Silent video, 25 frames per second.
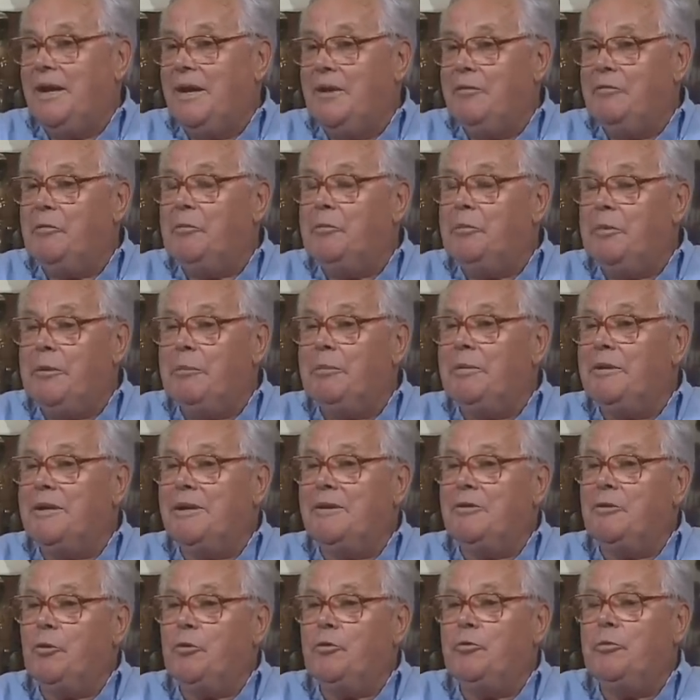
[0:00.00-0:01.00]
Even people
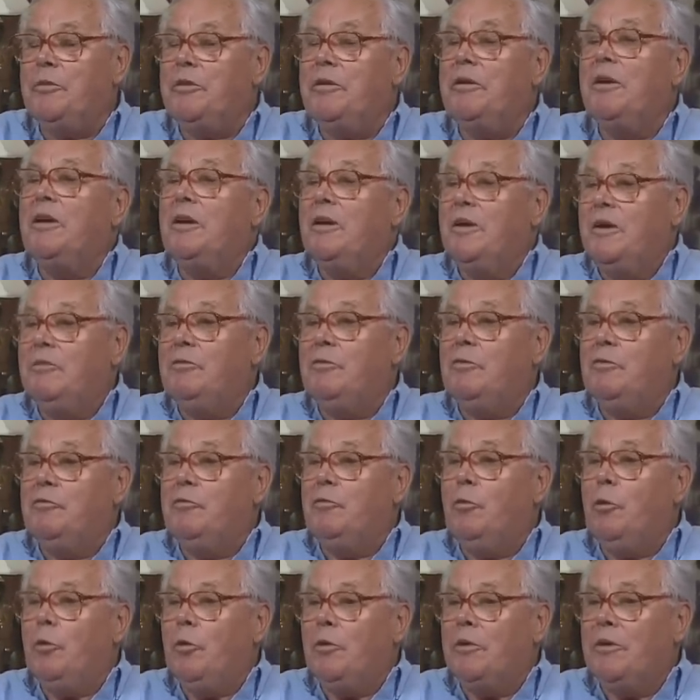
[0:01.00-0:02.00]
that knows me for
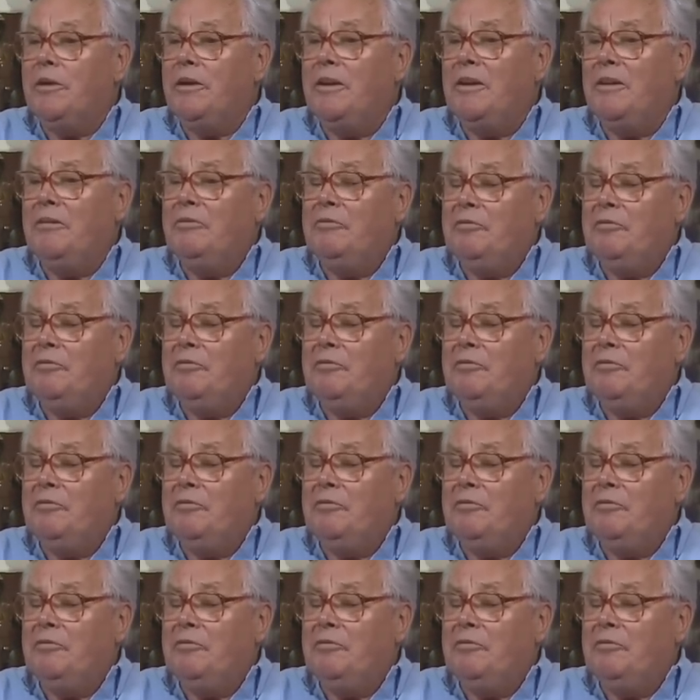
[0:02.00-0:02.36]
40,